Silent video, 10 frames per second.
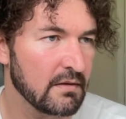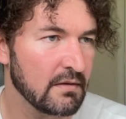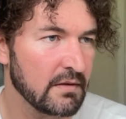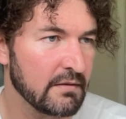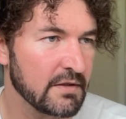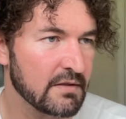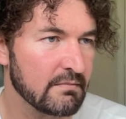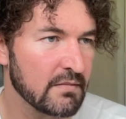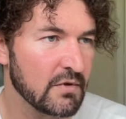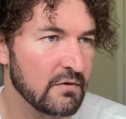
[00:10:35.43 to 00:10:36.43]
Let me just
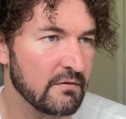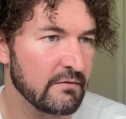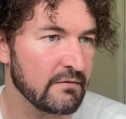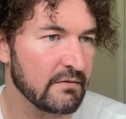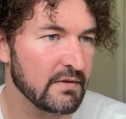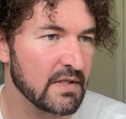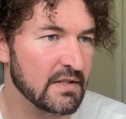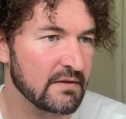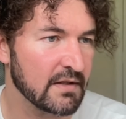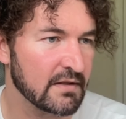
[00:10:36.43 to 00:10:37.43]
move
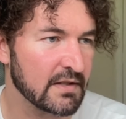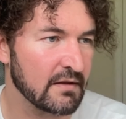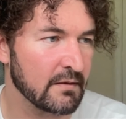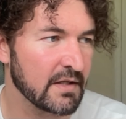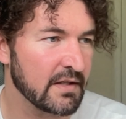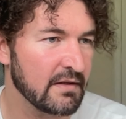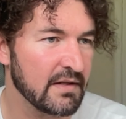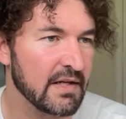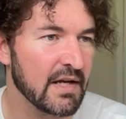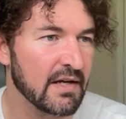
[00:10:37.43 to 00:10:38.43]
these things out of the way.
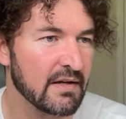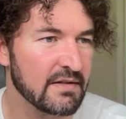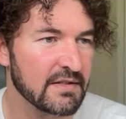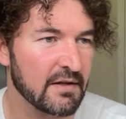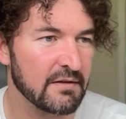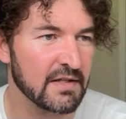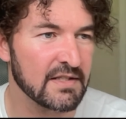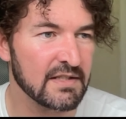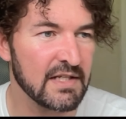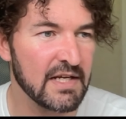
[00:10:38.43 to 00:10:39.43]
Yeah, so this
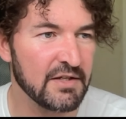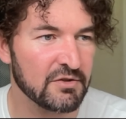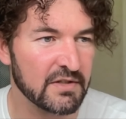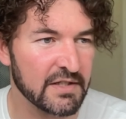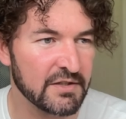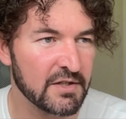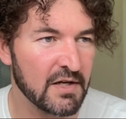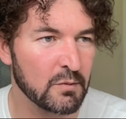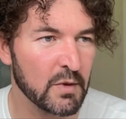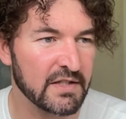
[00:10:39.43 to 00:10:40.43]
literally
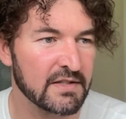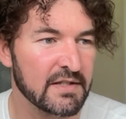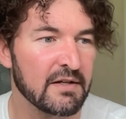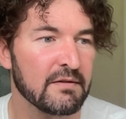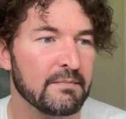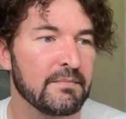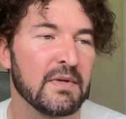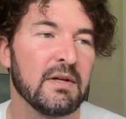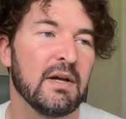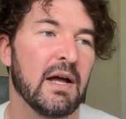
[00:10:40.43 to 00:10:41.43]
just wicked us out.
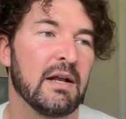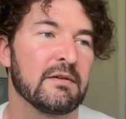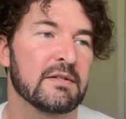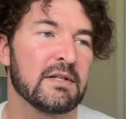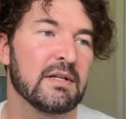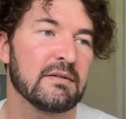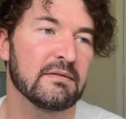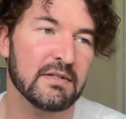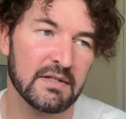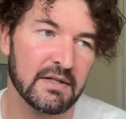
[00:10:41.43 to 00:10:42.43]
And it was like,
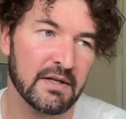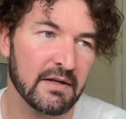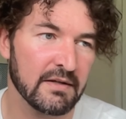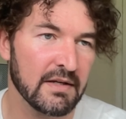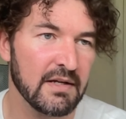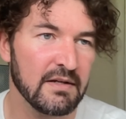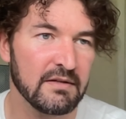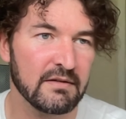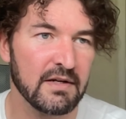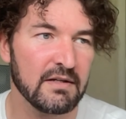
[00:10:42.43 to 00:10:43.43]
oh, okay,
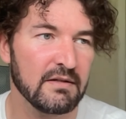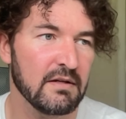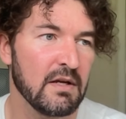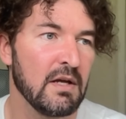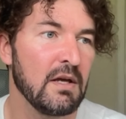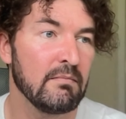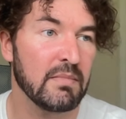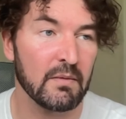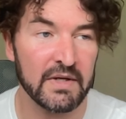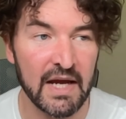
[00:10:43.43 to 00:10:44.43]
great.
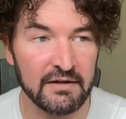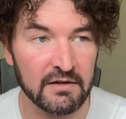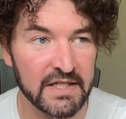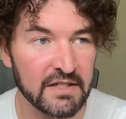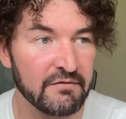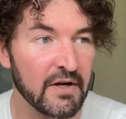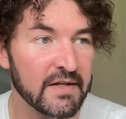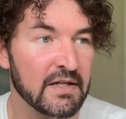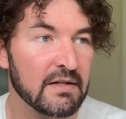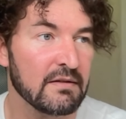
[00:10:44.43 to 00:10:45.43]
But we had identified
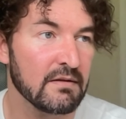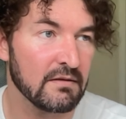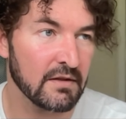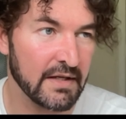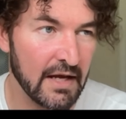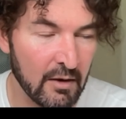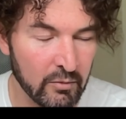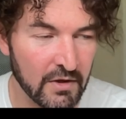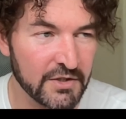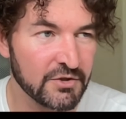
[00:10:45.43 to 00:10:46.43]
it. Look at how
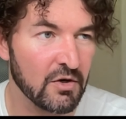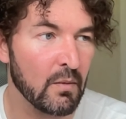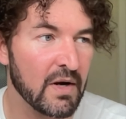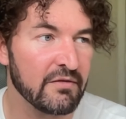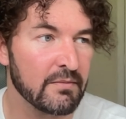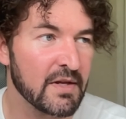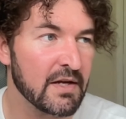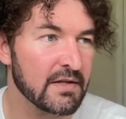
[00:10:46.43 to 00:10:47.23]
price shot away from there.